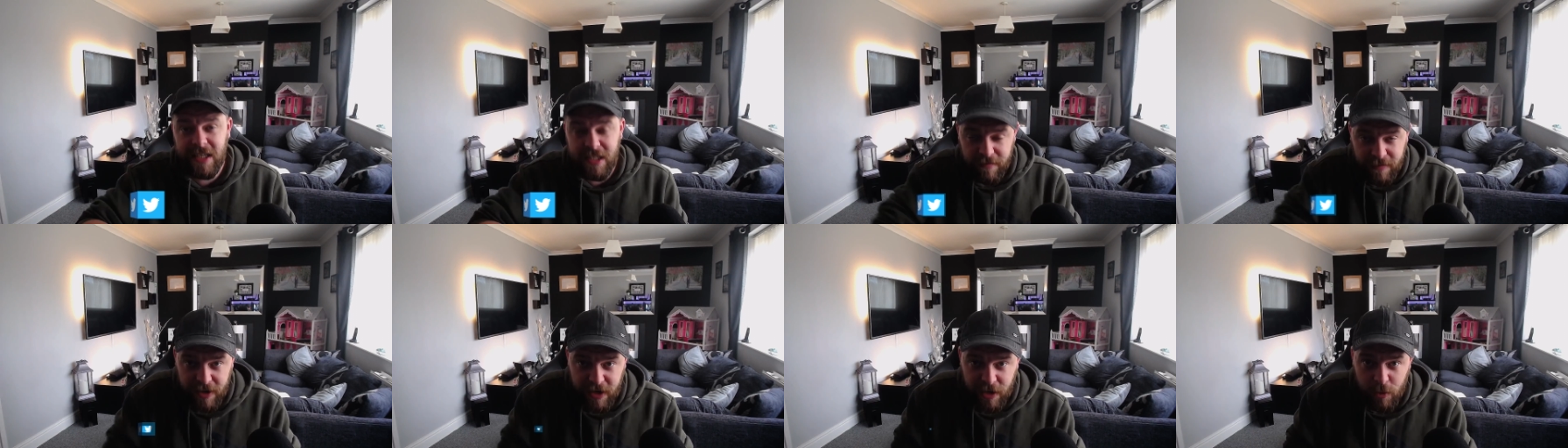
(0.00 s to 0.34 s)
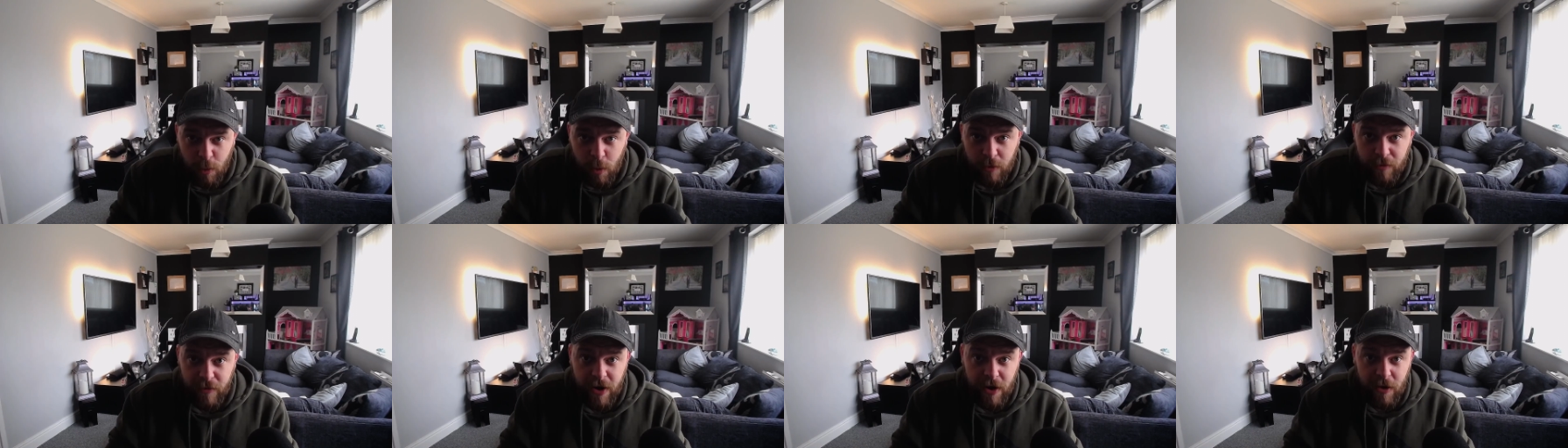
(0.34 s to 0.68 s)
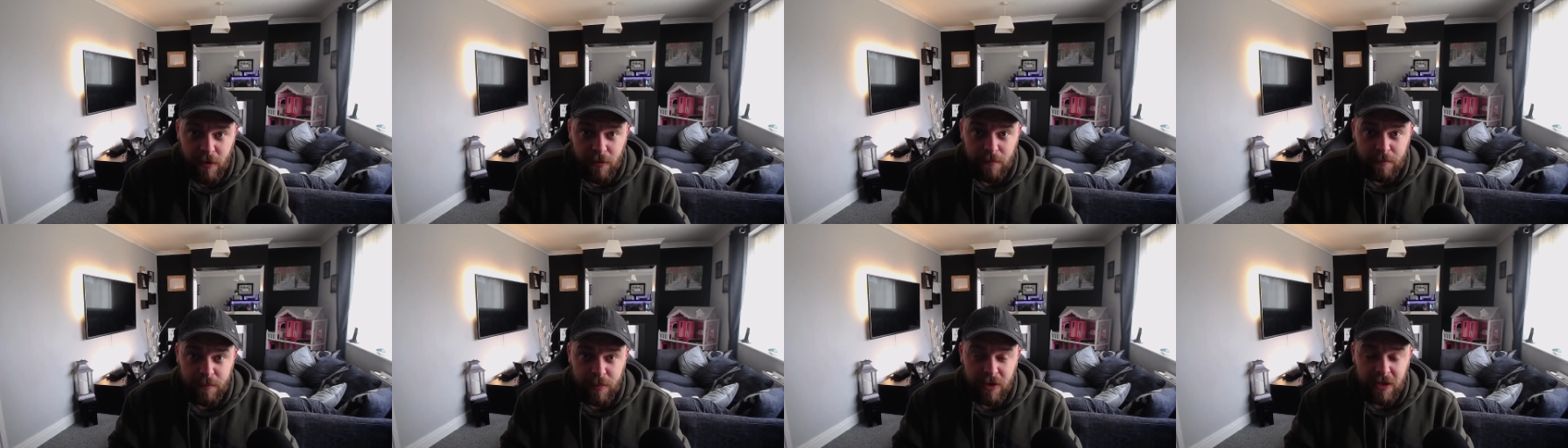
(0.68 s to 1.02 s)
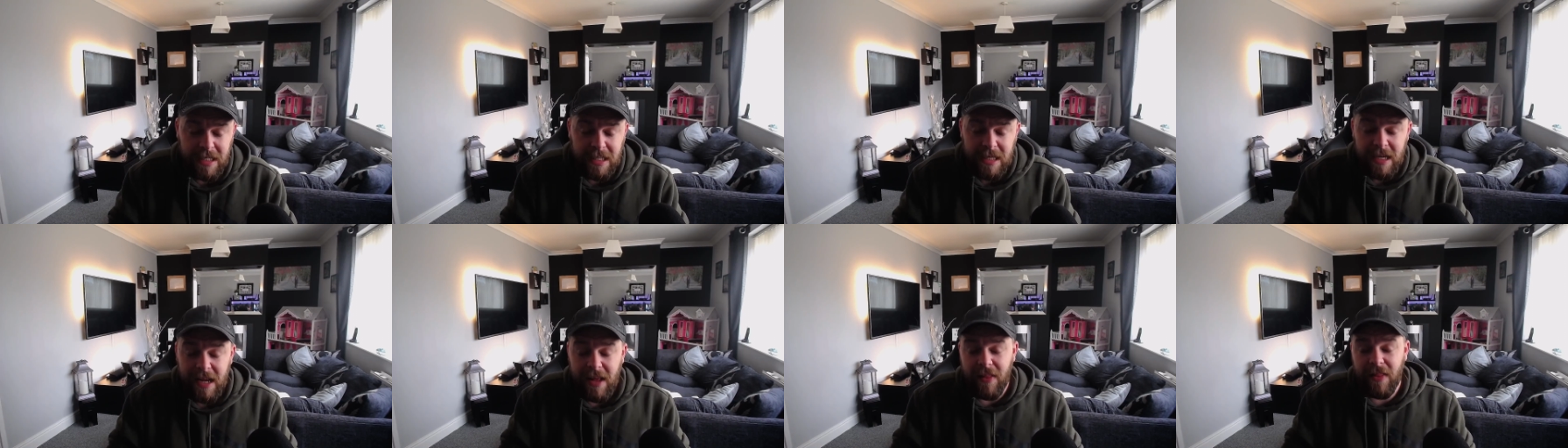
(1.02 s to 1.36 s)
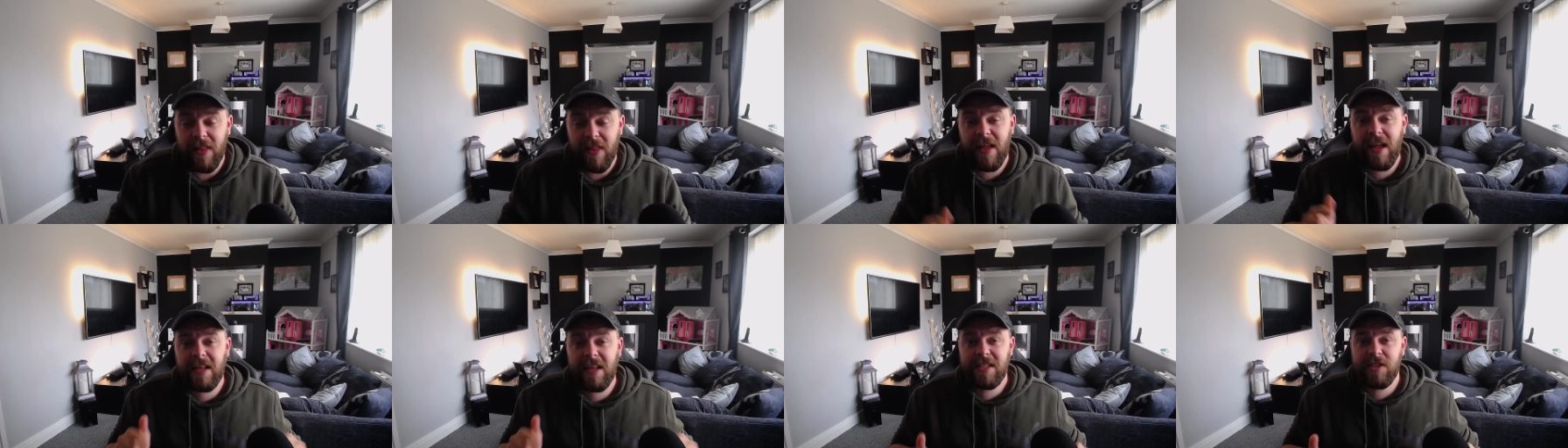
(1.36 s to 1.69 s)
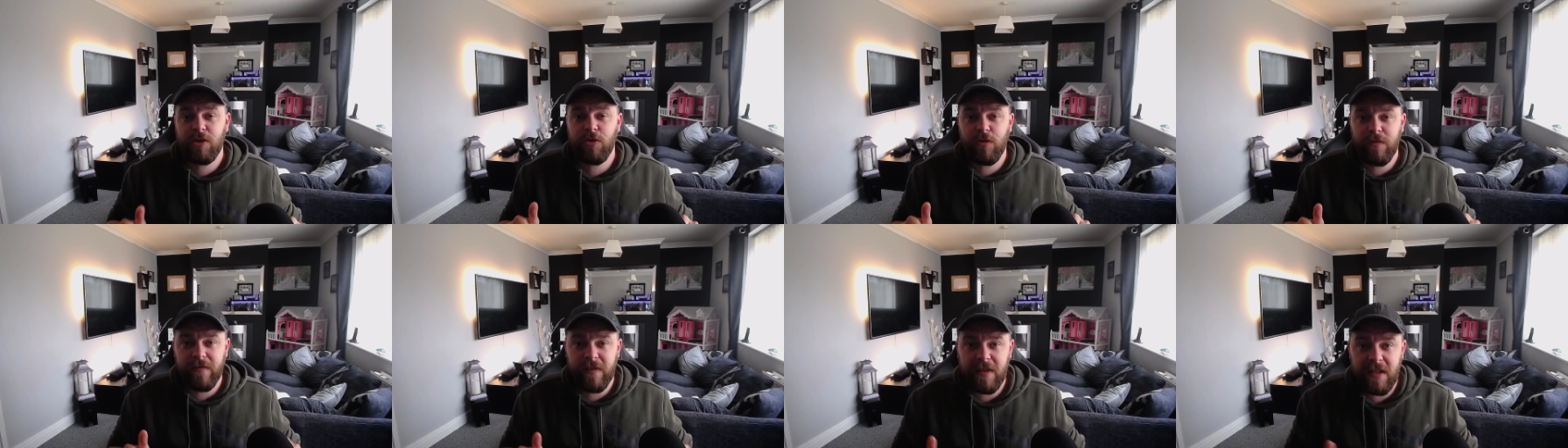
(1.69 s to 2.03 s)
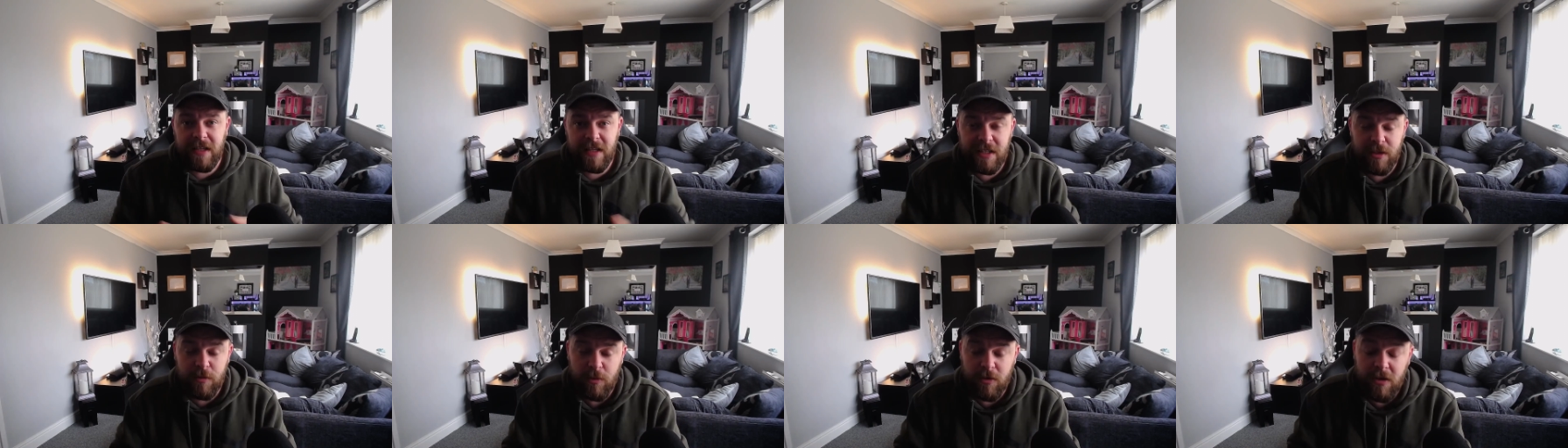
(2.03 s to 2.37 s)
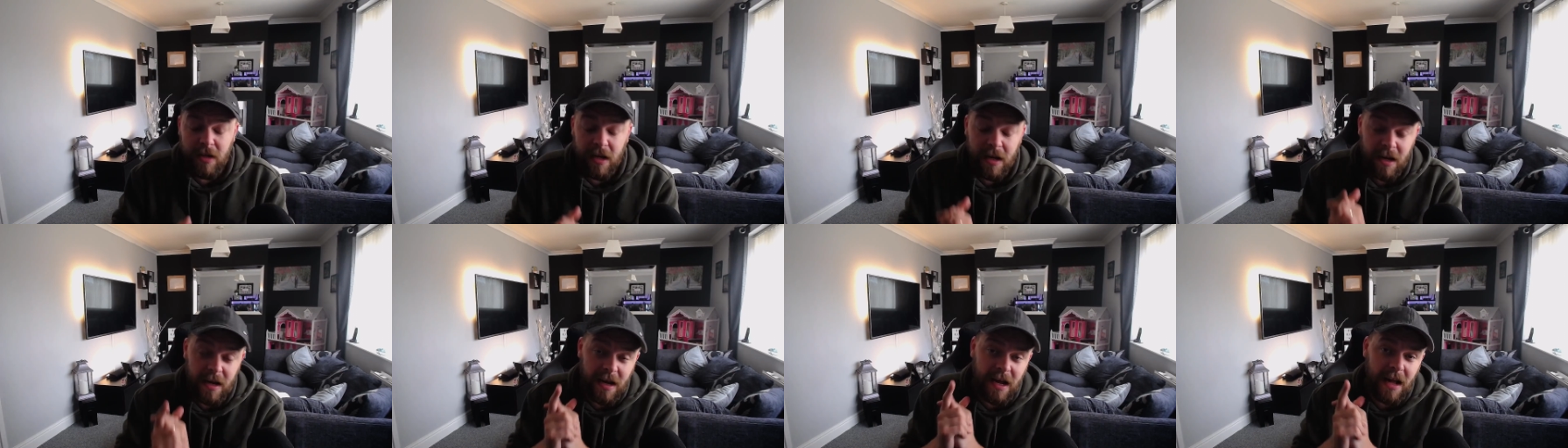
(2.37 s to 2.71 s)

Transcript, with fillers: this video around. But that's all for this one.